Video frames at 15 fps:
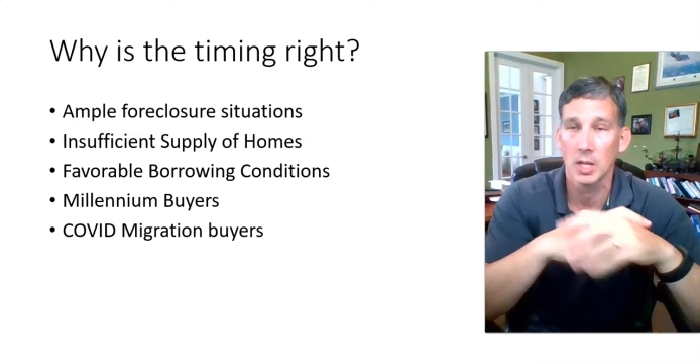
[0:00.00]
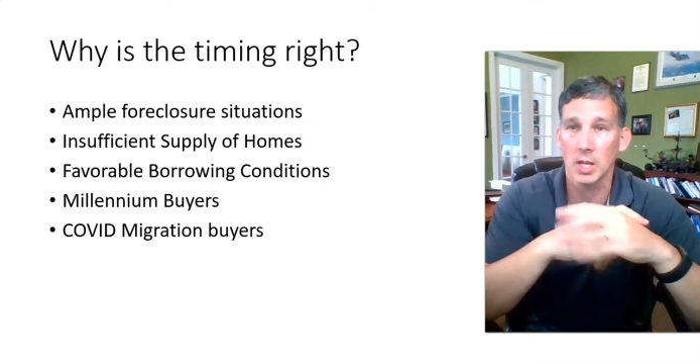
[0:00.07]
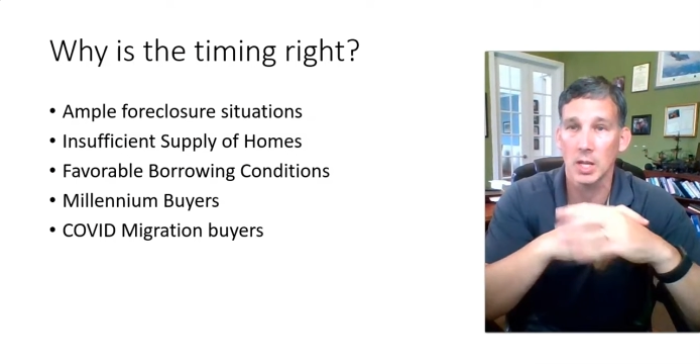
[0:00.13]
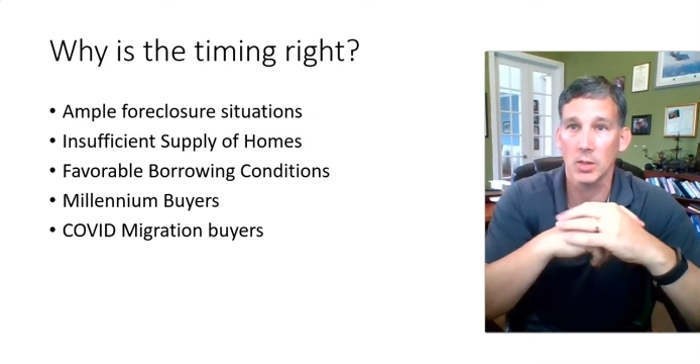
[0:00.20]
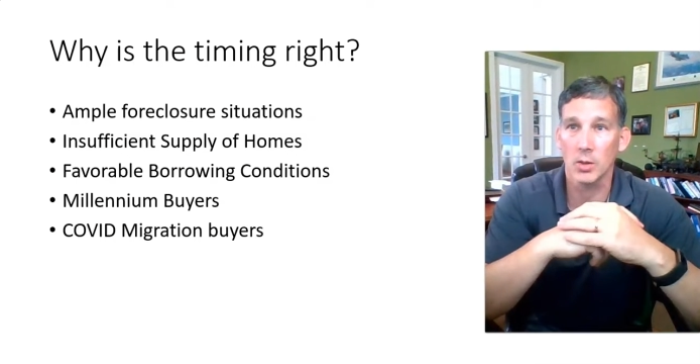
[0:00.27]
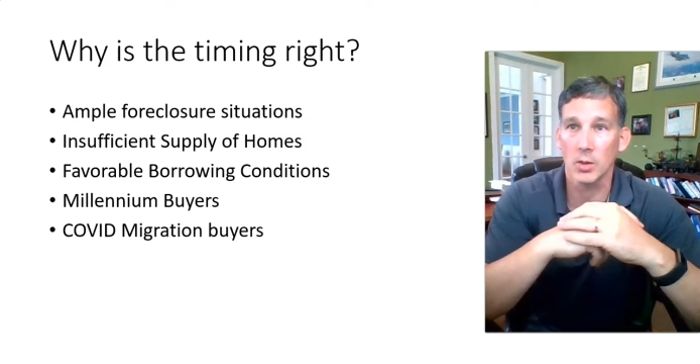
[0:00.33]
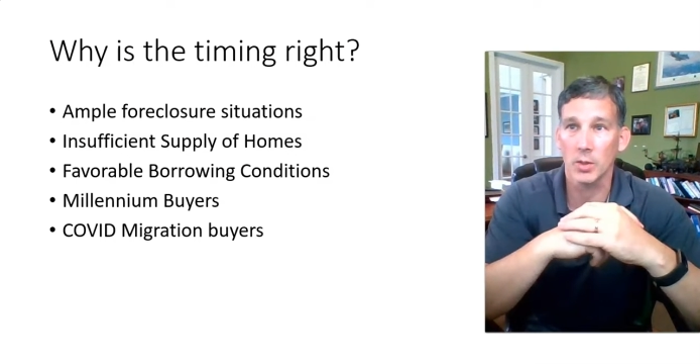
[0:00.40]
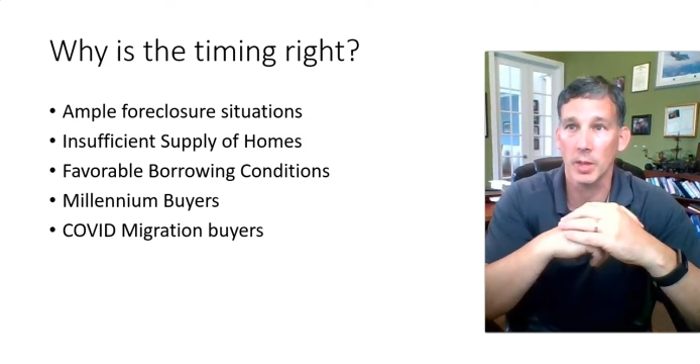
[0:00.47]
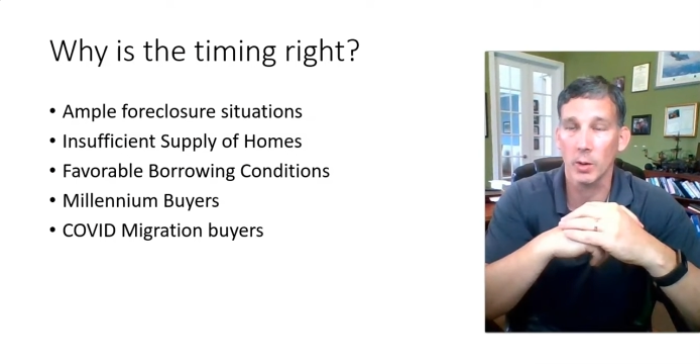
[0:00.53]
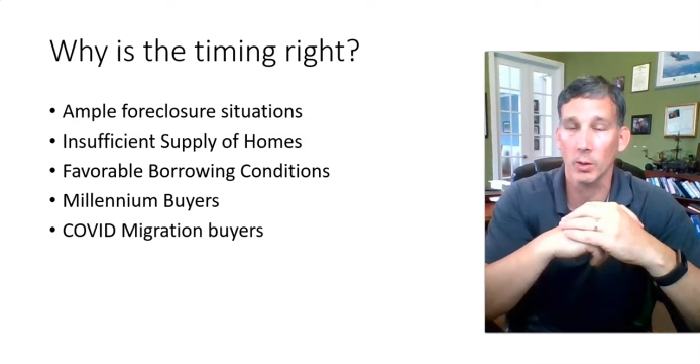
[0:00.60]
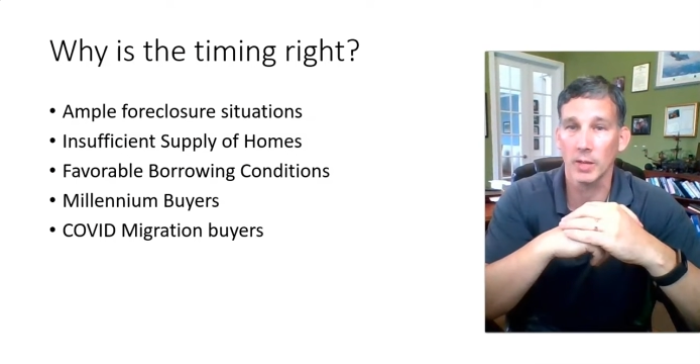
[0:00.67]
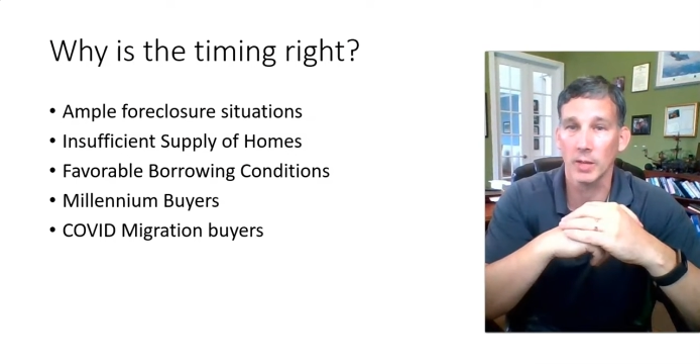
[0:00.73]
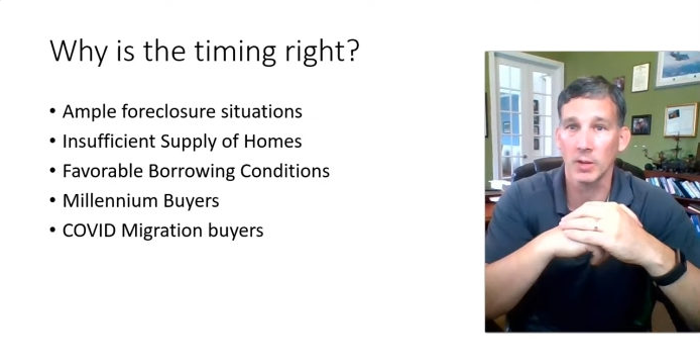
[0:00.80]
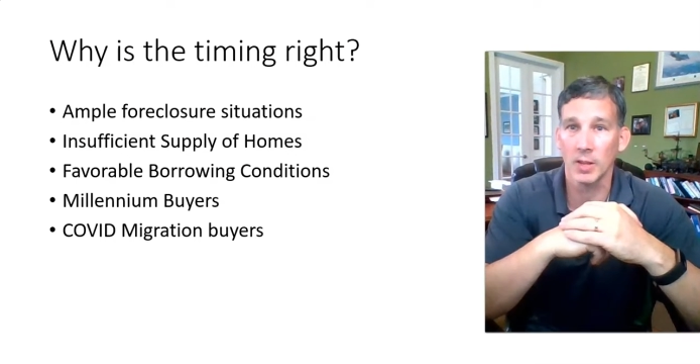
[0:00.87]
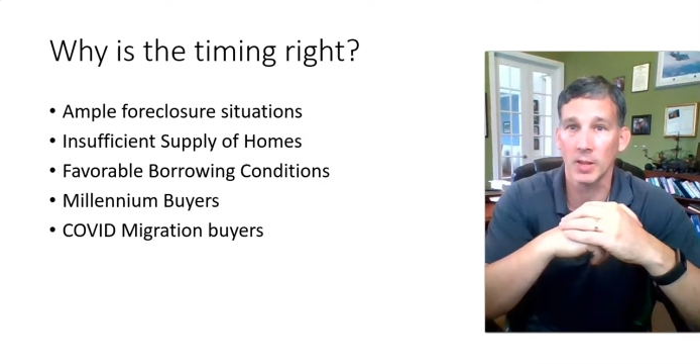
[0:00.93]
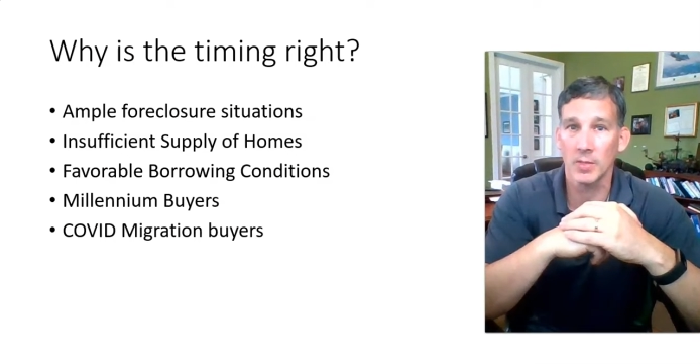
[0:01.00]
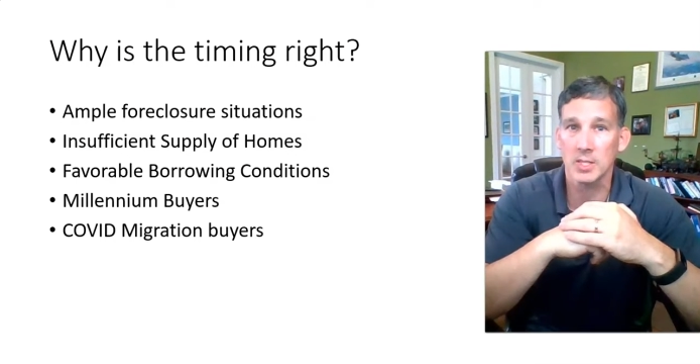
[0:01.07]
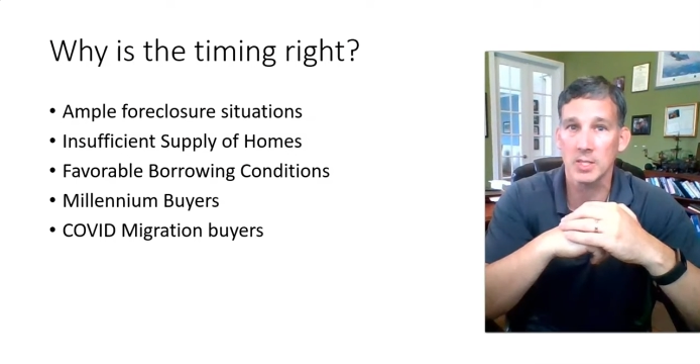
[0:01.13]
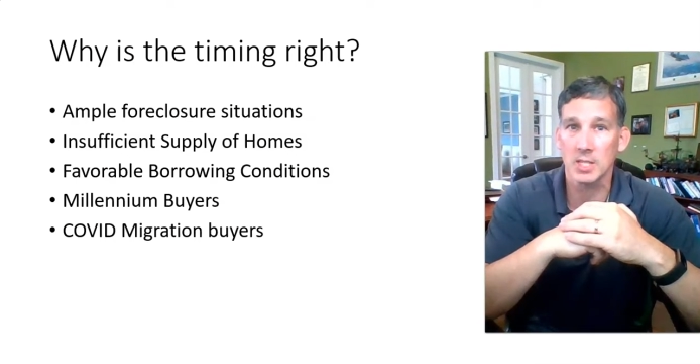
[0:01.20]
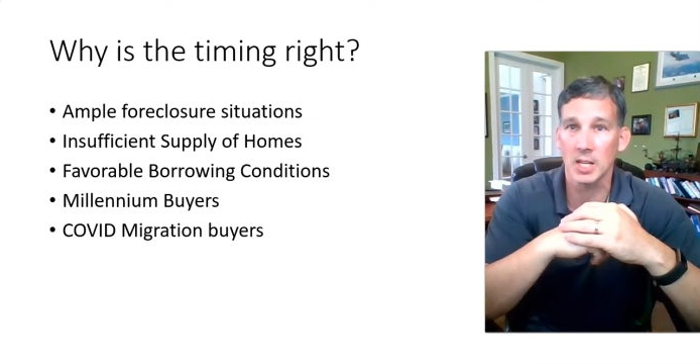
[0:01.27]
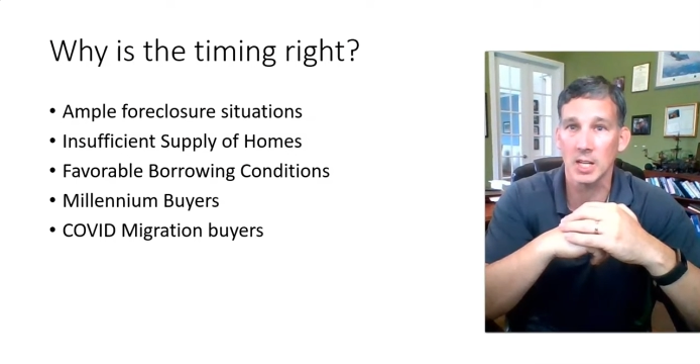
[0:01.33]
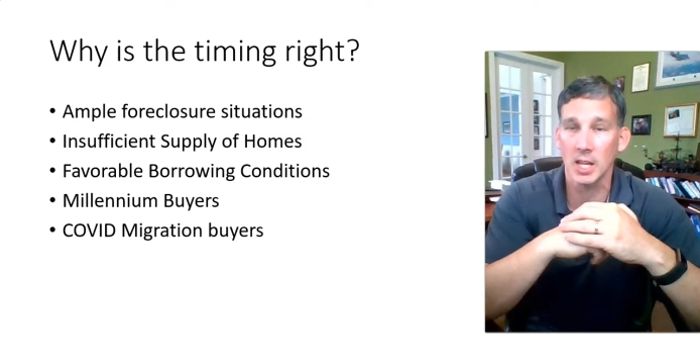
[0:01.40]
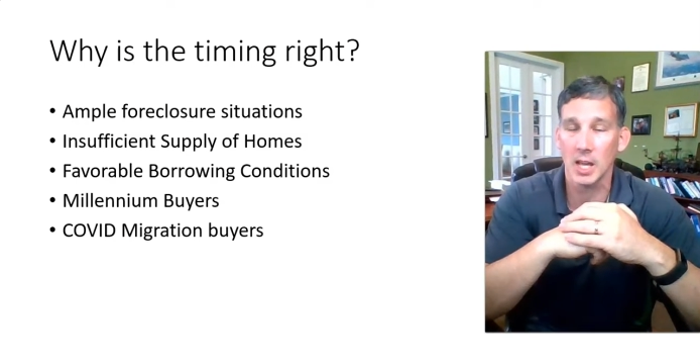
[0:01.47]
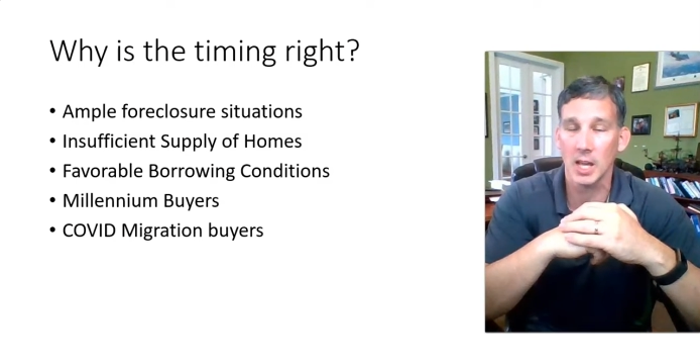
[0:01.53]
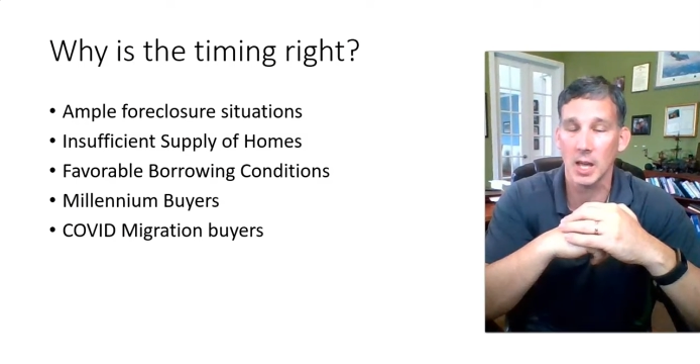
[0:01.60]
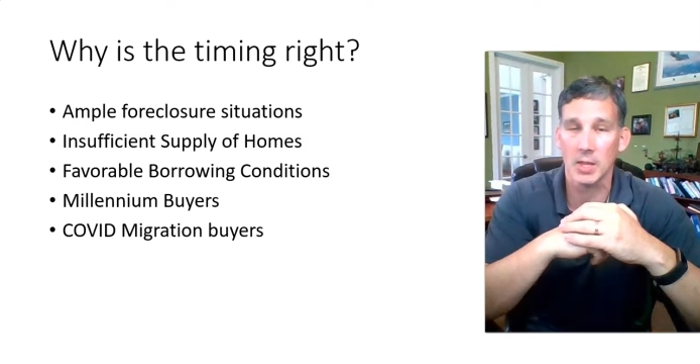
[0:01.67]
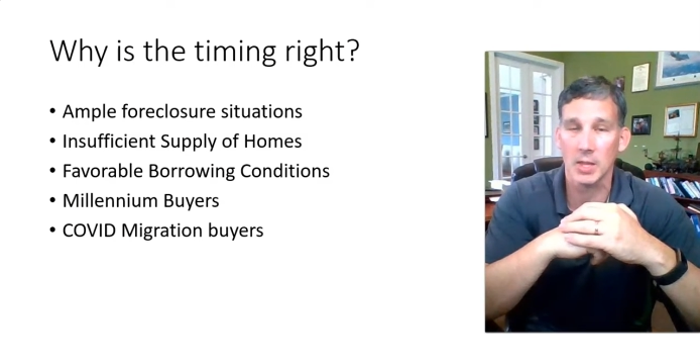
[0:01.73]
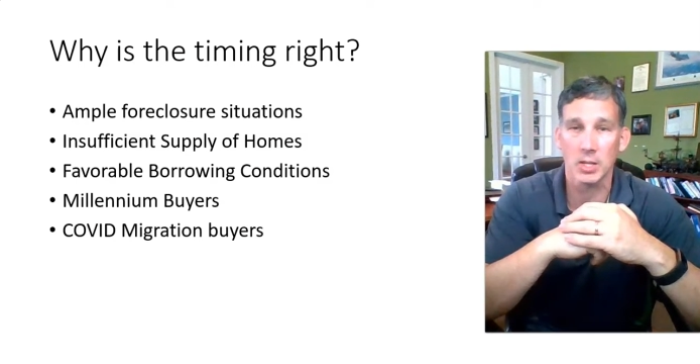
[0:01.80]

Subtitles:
Either they were living in the city and they